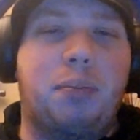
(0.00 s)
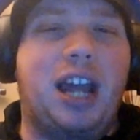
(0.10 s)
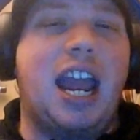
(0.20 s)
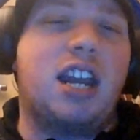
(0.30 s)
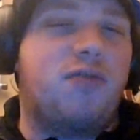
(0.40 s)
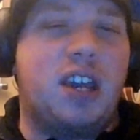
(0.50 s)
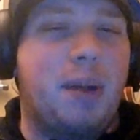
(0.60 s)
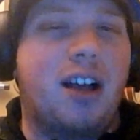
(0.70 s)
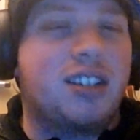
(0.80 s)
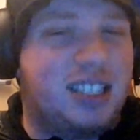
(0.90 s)
bland
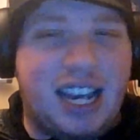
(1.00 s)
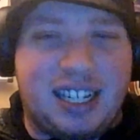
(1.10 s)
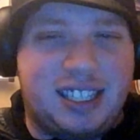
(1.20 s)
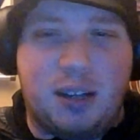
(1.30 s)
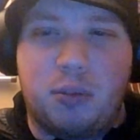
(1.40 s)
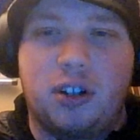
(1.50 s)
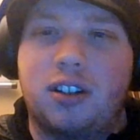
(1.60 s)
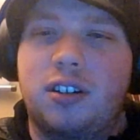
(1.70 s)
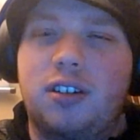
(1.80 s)
female sex symbol."